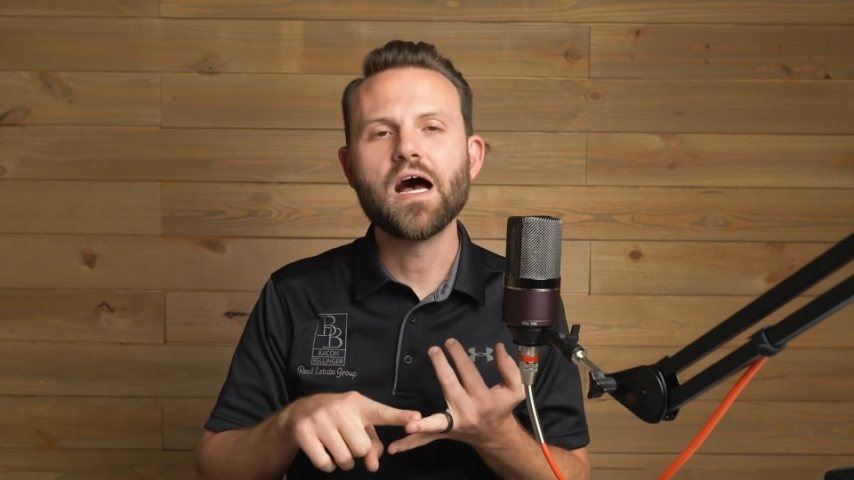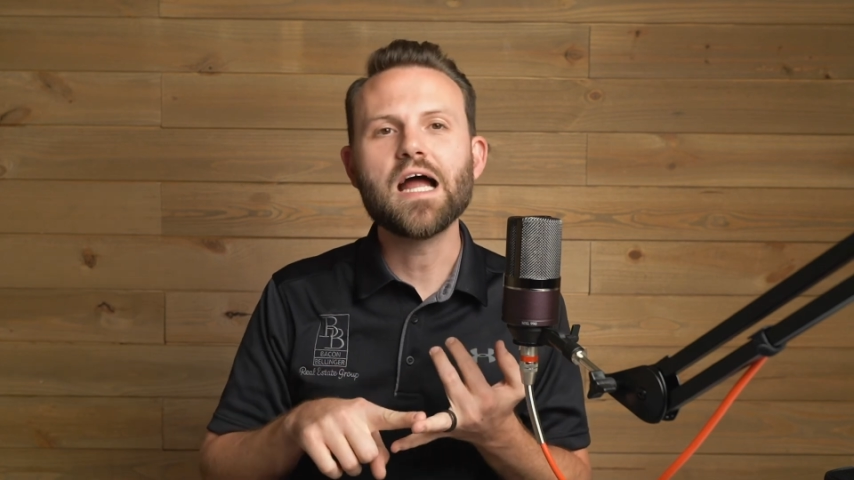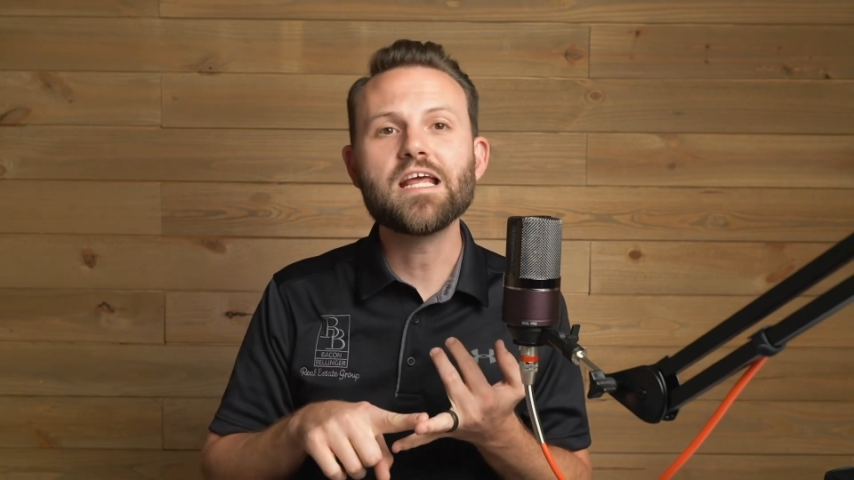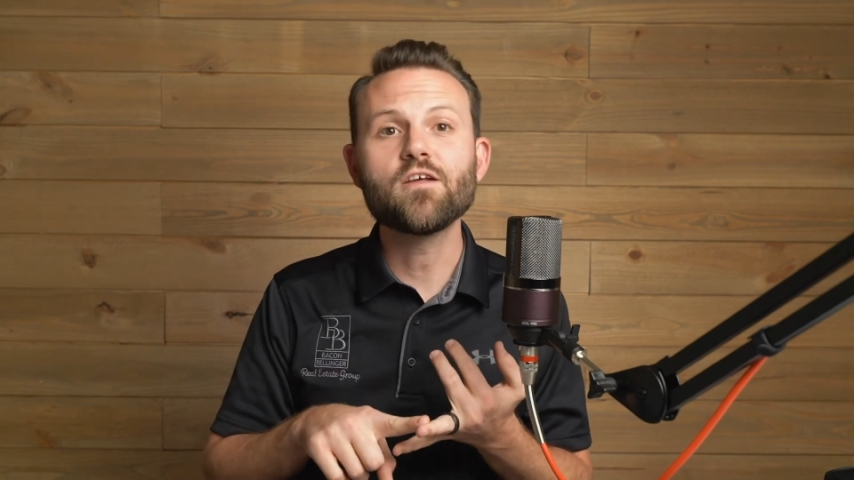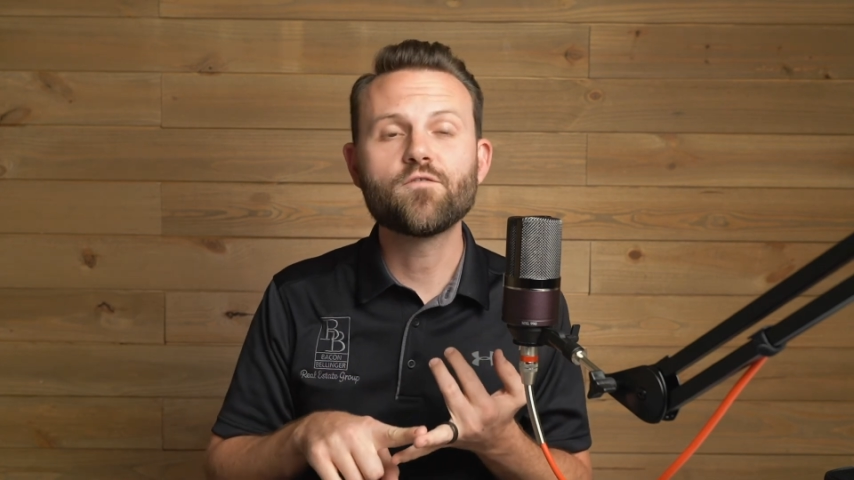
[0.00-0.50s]
I
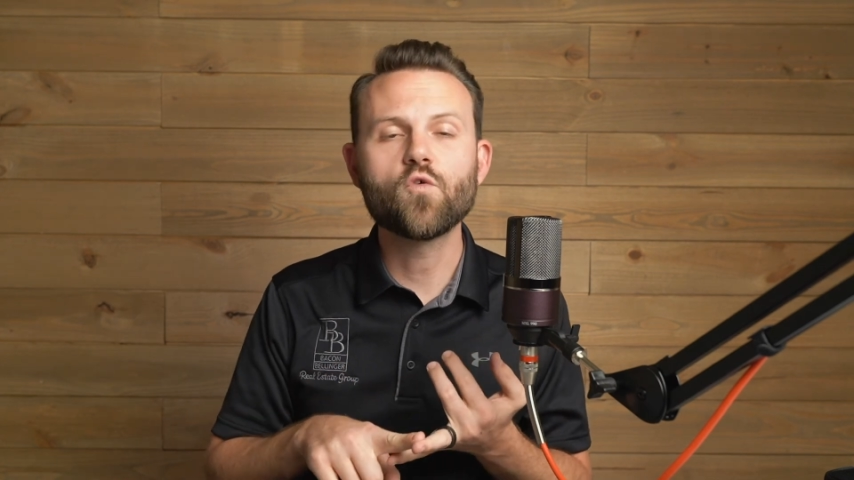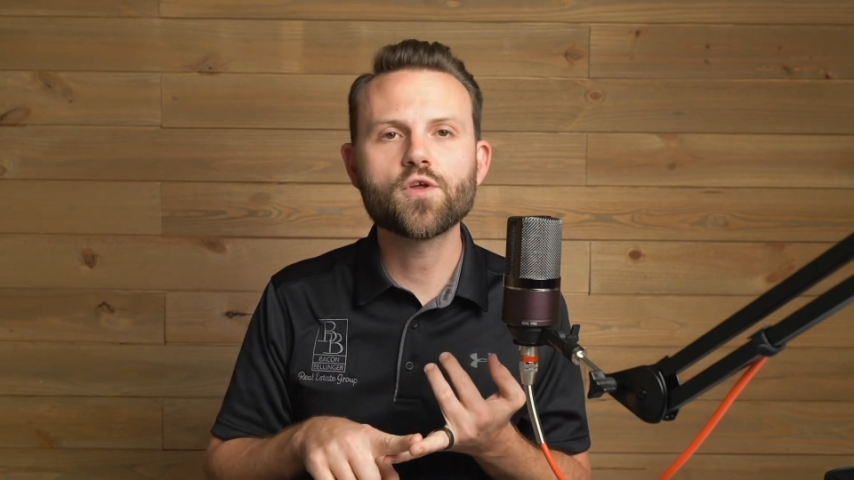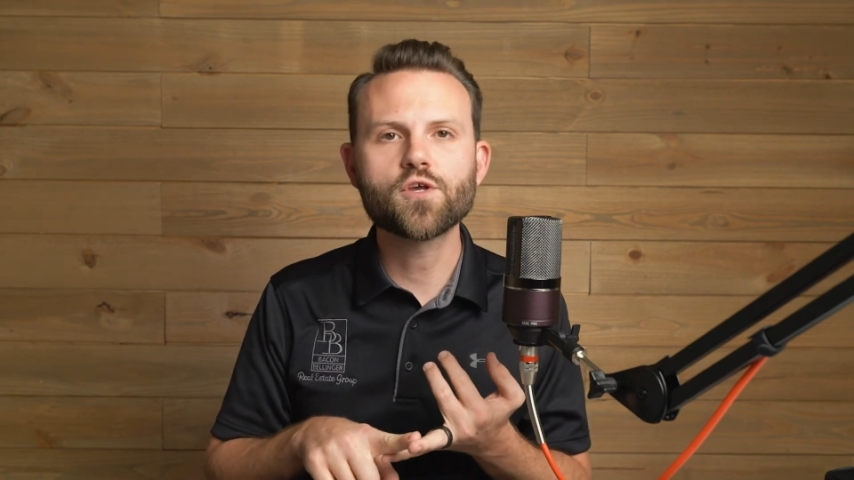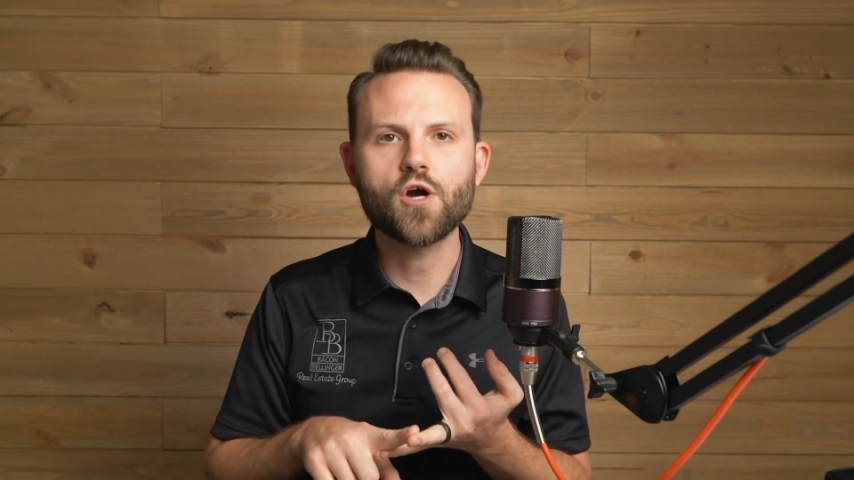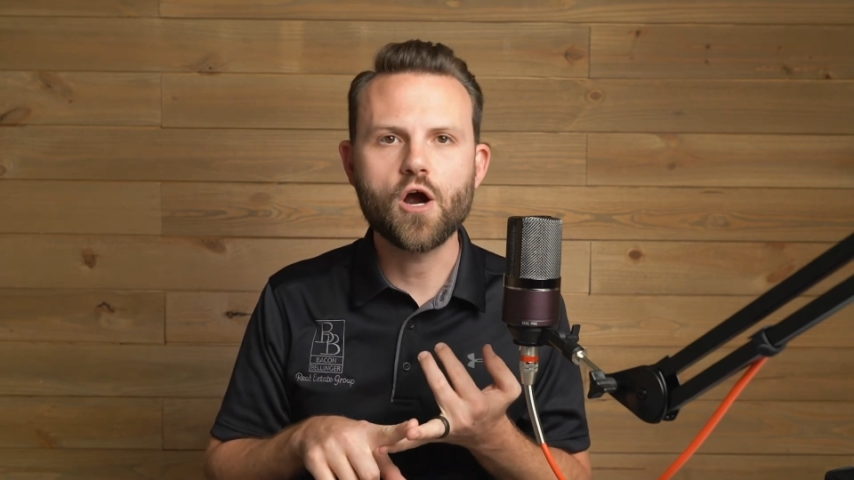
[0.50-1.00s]
need a
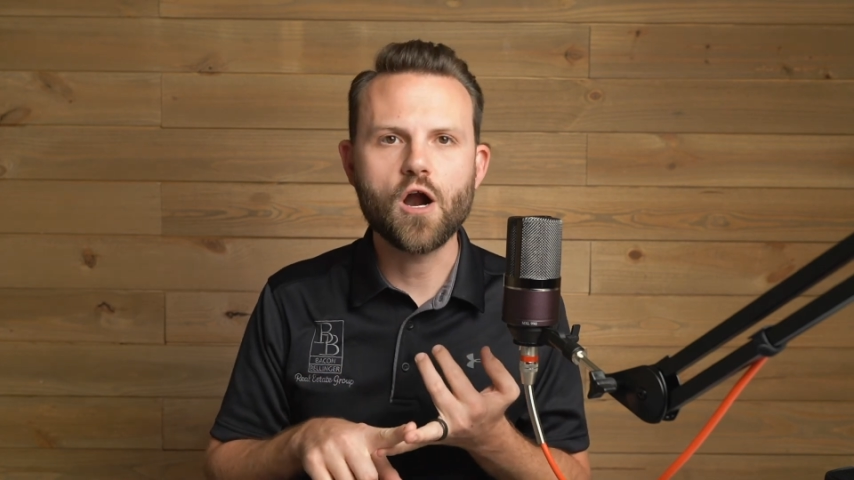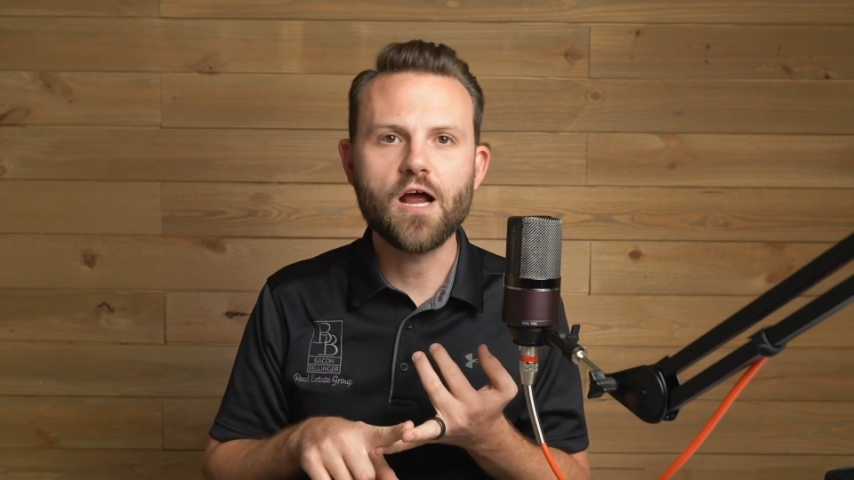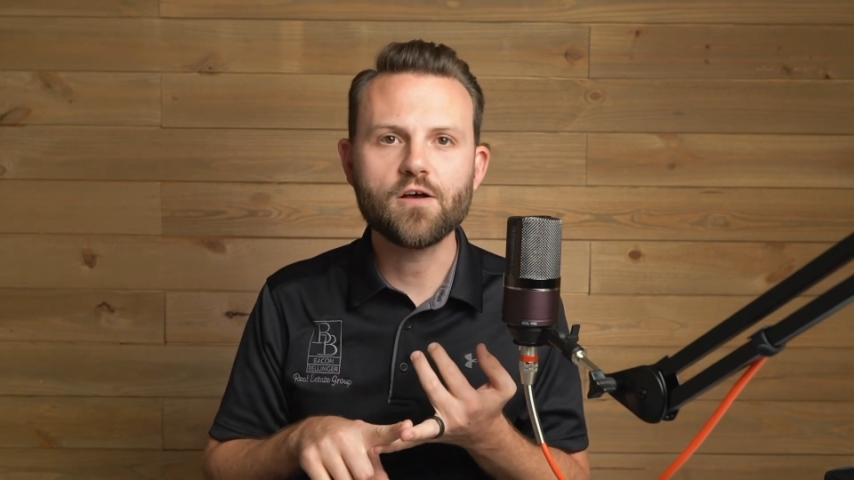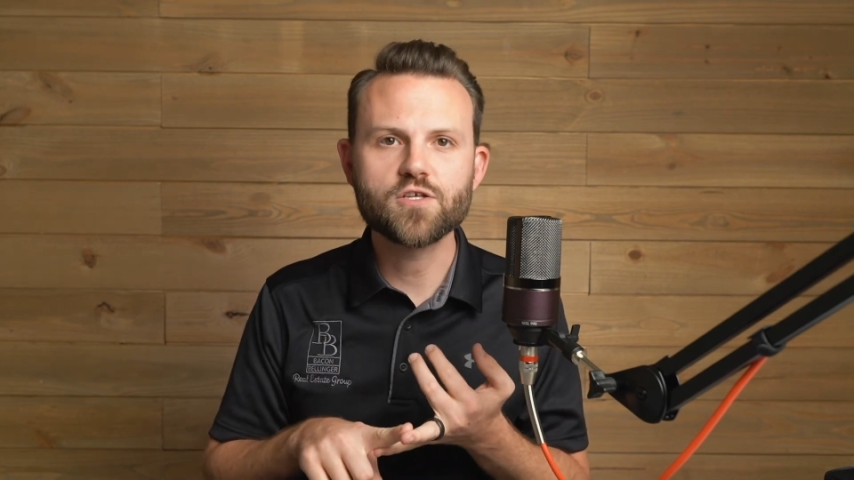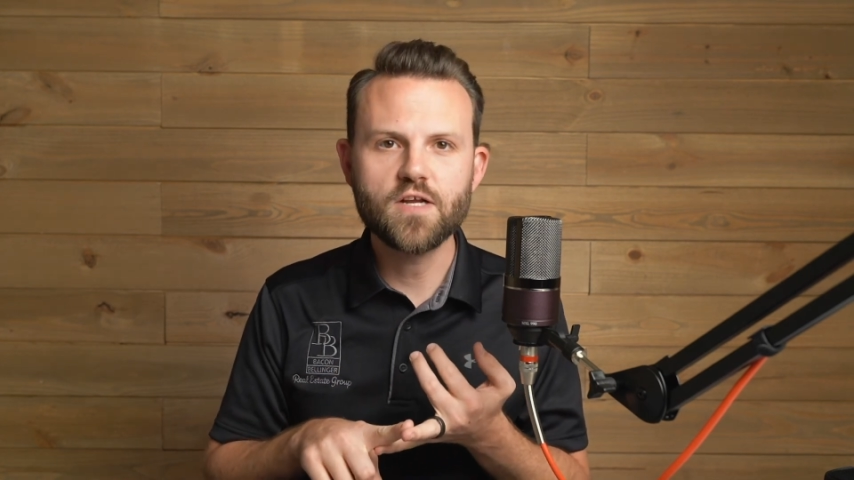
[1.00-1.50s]
4th car. I also